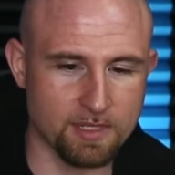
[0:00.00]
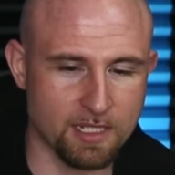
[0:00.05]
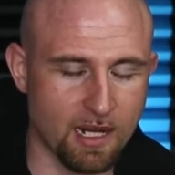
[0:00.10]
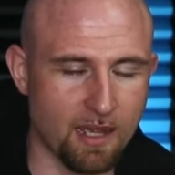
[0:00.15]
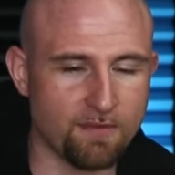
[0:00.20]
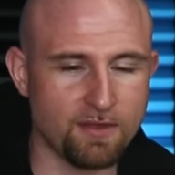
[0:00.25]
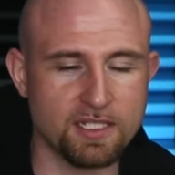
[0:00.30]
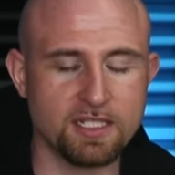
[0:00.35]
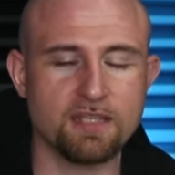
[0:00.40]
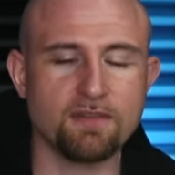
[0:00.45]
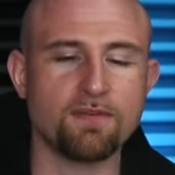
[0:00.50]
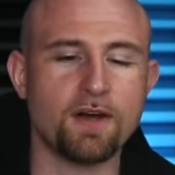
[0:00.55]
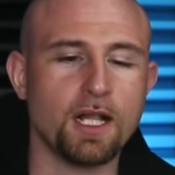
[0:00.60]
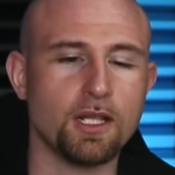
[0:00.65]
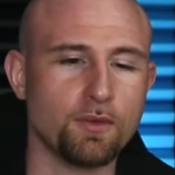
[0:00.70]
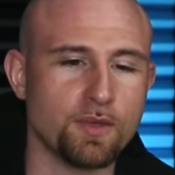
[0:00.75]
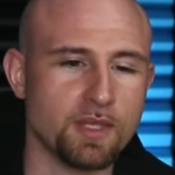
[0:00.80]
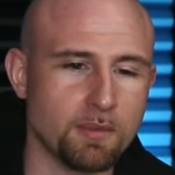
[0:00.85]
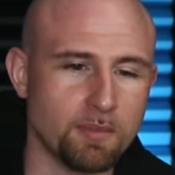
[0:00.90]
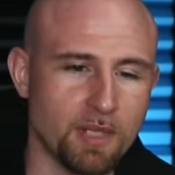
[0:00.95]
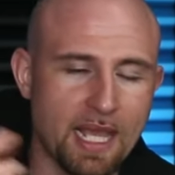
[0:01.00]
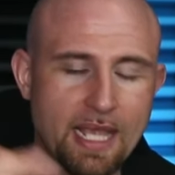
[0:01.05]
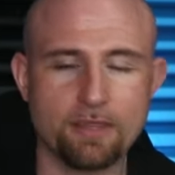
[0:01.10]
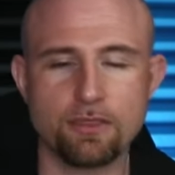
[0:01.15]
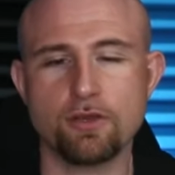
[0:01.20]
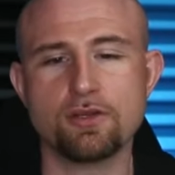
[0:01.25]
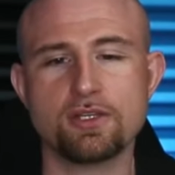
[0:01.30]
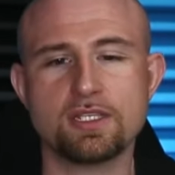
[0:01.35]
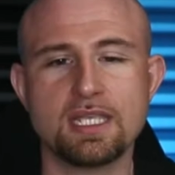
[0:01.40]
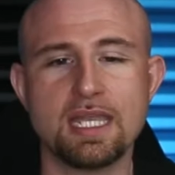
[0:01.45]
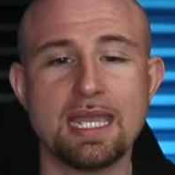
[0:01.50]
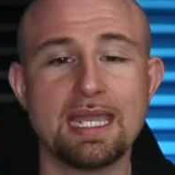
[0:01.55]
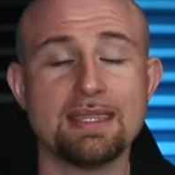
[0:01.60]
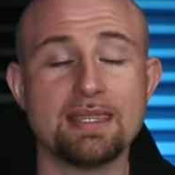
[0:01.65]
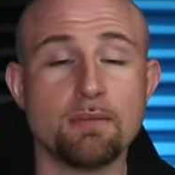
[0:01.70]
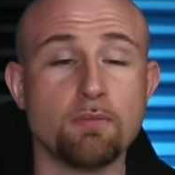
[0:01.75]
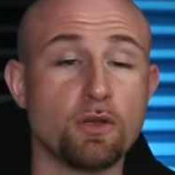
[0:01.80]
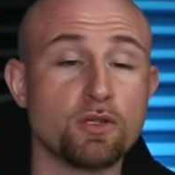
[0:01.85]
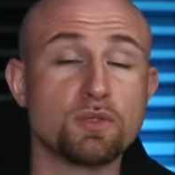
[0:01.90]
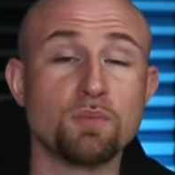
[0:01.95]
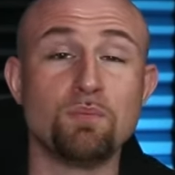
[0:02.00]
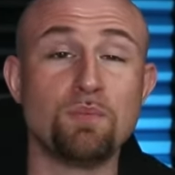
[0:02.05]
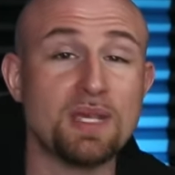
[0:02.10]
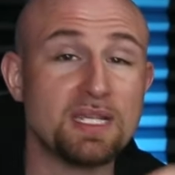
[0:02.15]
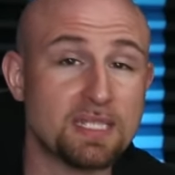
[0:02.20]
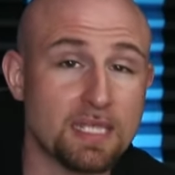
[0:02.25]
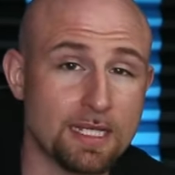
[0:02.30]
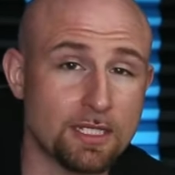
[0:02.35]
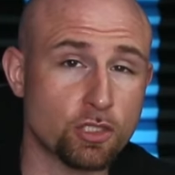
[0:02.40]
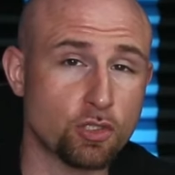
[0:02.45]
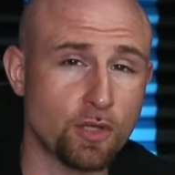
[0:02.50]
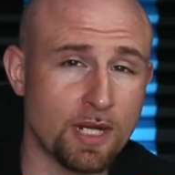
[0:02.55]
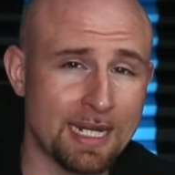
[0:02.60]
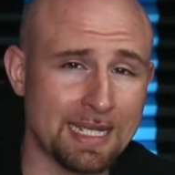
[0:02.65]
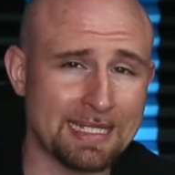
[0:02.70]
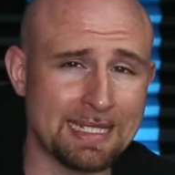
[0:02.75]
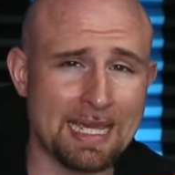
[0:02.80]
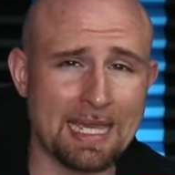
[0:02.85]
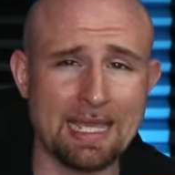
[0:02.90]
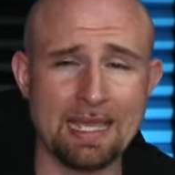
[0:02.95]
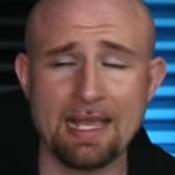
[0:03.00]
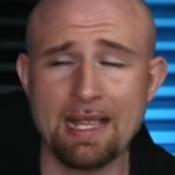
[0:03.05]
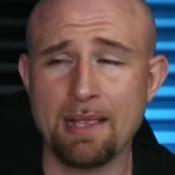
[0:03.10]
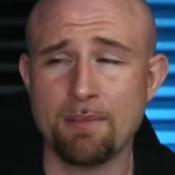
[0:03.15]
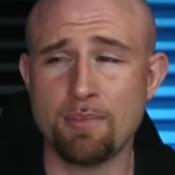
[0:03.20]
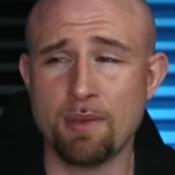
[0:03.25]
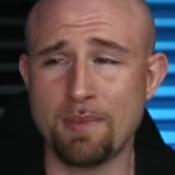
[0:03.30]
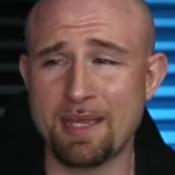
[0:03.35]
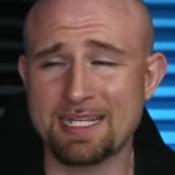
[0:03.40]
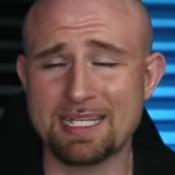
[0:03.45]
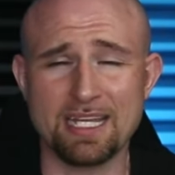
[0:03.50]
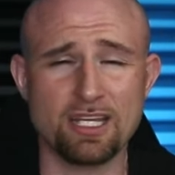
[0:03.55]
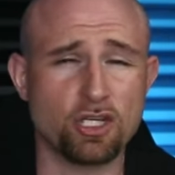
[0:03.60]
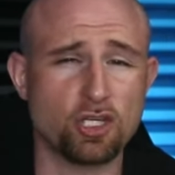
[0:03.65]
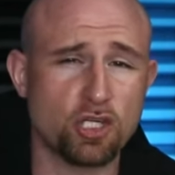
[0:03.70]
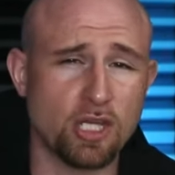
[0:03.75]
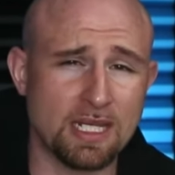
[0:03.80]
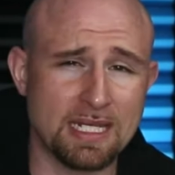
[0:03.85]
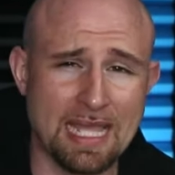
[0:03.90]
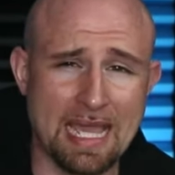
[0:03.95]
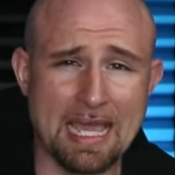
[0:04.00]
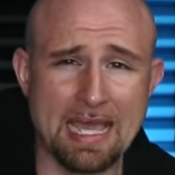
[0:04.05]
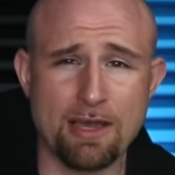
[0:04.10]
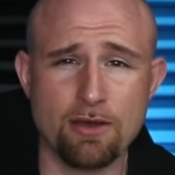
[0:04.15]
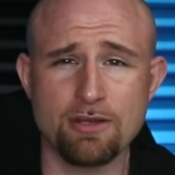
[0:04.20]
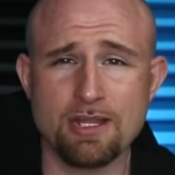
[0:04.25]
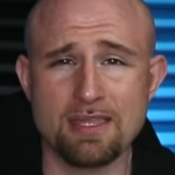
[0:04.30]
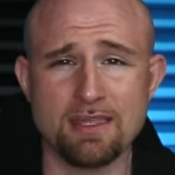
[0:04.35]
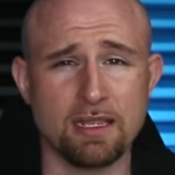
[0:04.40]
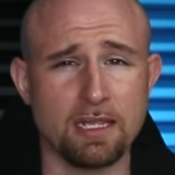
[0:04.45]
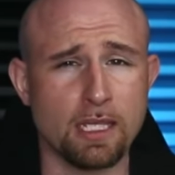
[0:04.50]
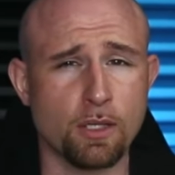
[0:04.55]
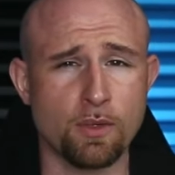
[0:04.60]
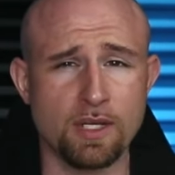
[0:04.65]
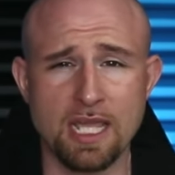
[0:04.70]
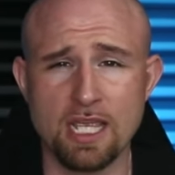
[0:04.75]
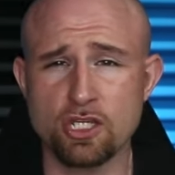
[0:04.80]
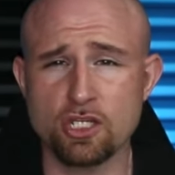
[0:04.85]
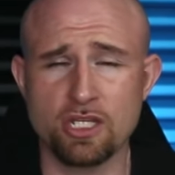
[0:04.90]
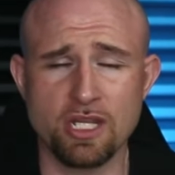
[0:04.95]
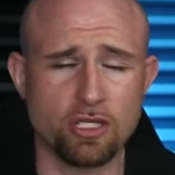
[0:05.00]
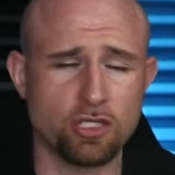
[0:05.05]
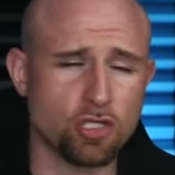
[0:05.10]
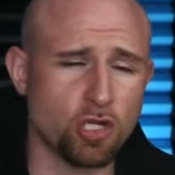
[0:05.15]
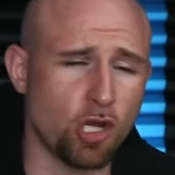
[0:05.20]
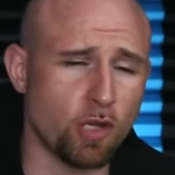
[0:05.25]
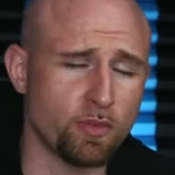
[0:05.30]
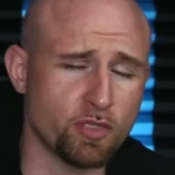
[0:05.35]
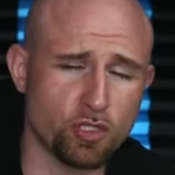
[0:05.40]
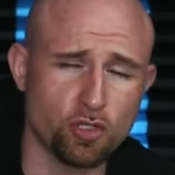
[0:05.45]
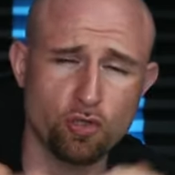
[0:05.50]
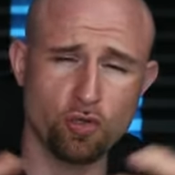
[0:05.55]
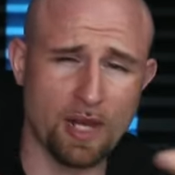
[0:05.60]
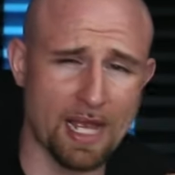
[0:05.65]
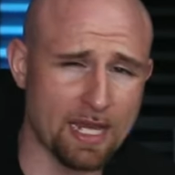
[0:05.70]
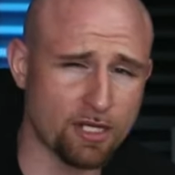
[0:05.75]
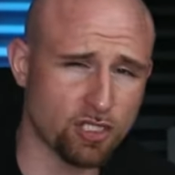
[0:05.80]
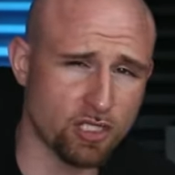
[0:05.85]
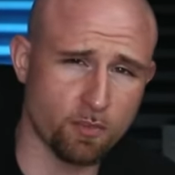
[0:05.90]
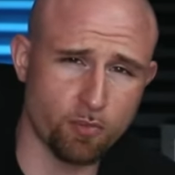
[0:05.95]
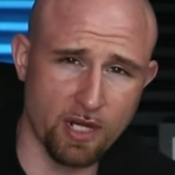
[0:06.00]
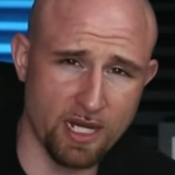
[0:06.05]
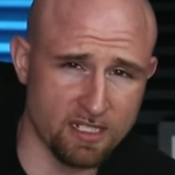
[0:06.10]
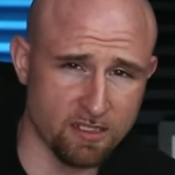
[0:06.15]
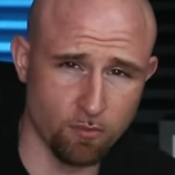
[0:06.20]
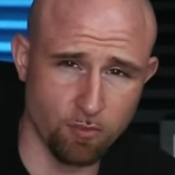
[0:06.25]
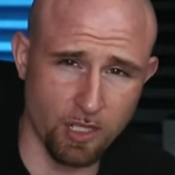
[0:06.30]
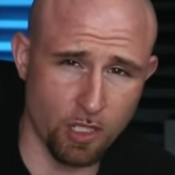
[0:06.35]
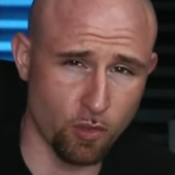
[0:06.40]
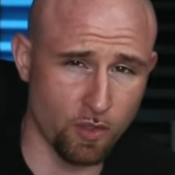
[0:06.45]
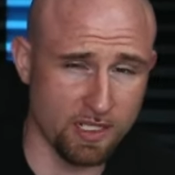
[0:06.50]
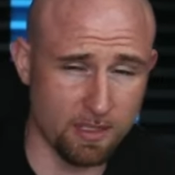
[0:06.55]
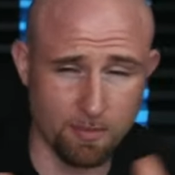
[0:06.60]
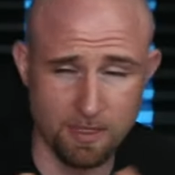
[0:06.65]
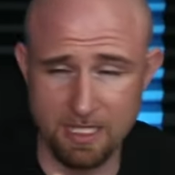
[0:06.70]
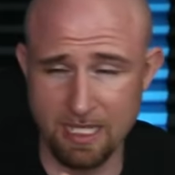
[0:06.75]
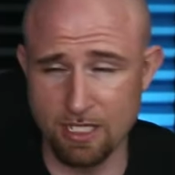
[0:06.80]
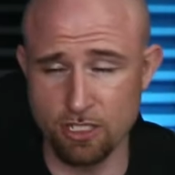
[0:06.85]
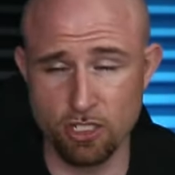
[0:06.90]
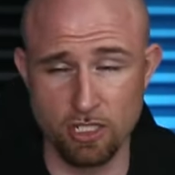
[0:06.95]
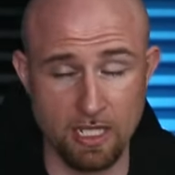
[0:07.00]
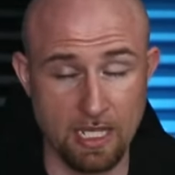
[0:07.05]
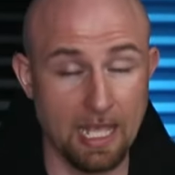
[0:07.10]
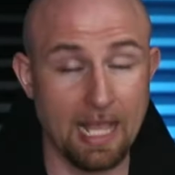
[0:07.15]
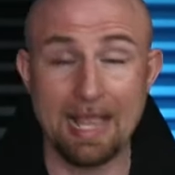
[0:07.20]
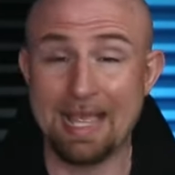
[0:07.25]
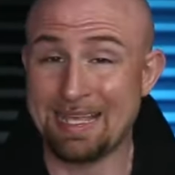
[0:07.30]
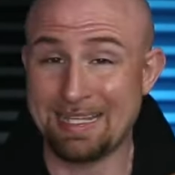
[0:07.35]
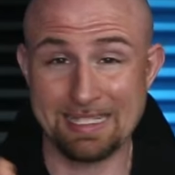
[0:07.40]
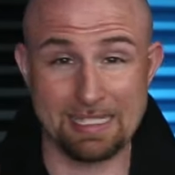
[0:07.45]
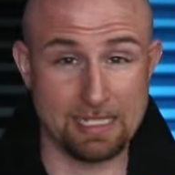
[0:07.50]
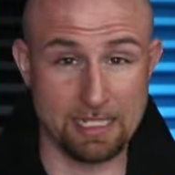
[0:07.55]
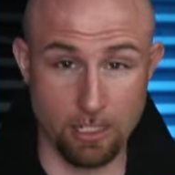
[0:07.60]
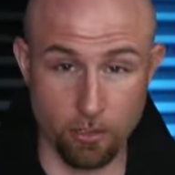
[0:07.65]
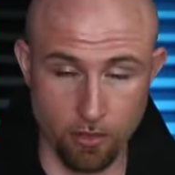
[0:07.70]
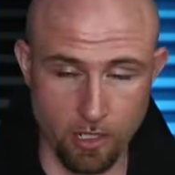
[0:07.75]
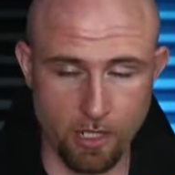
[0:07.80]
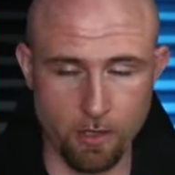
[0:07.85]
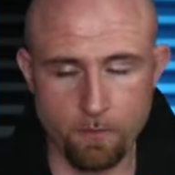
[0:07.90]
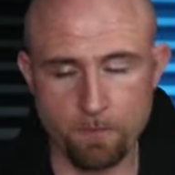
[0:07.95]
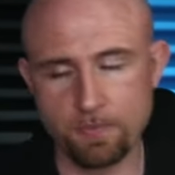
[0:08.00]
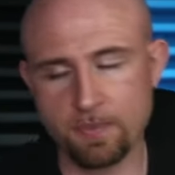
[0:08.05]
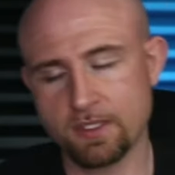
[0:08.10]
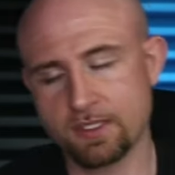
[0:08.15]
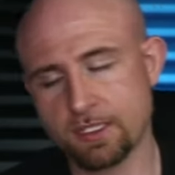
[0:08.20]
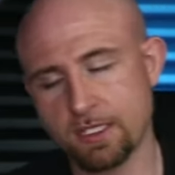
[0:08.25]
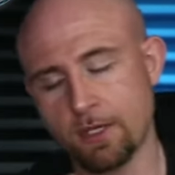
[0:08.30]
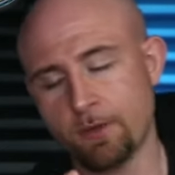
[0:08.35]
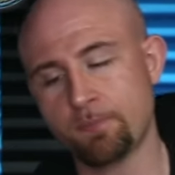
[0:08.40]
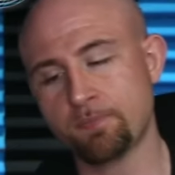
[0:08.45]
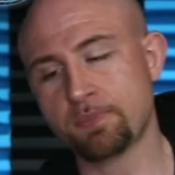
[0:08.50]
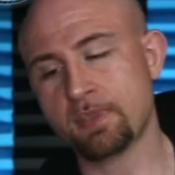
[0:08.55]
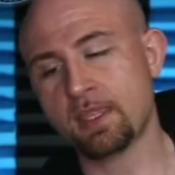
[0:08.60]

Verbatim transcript: And obviously, following the Black Thursday, the most busiest trading day, BitMEX had to shut down, and the liquidation engine almost crashed the price of Bitcoin to potentially zero. So,